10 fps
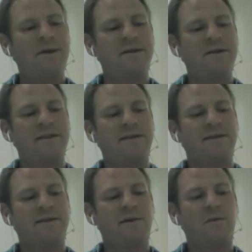In my
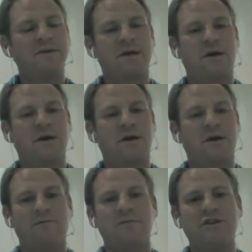opinion, I think that they
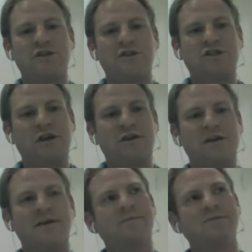weren't as comfortable
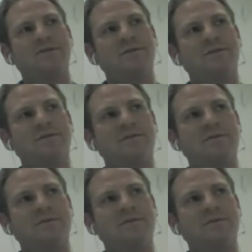sharing consumers'